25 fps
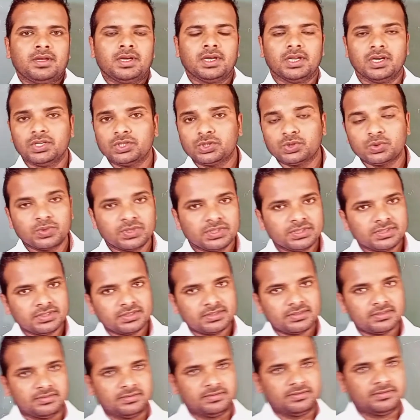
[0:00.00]
Hello
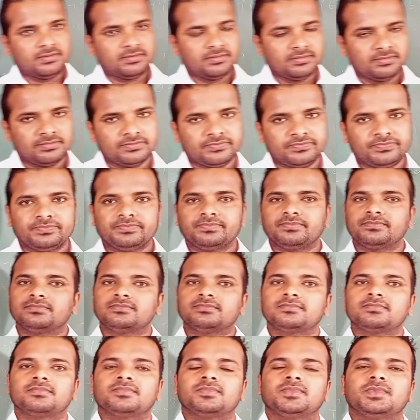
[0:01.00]
students,
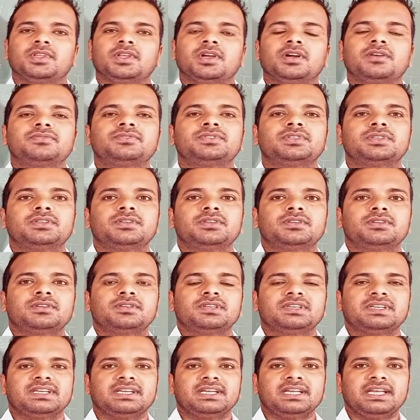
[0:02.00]

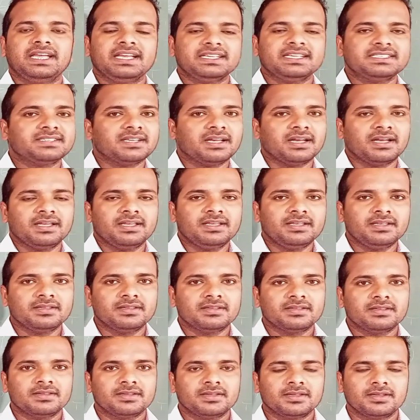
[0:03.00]
after SI,
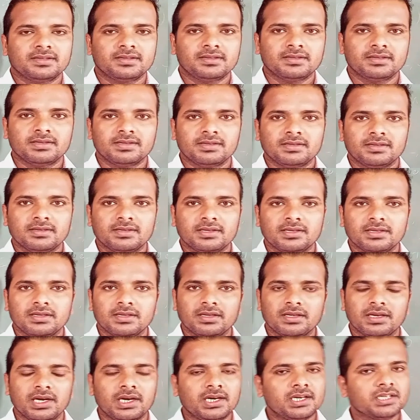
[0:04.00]

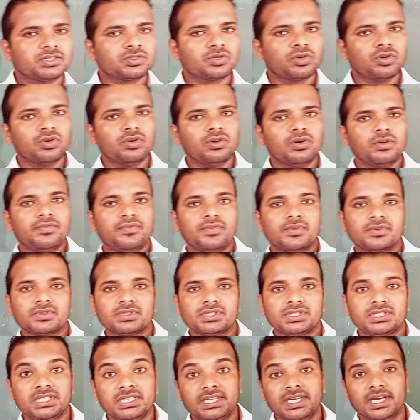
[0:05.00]
let us go for
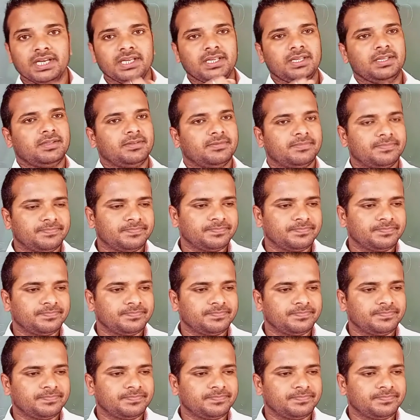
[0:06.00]
CI.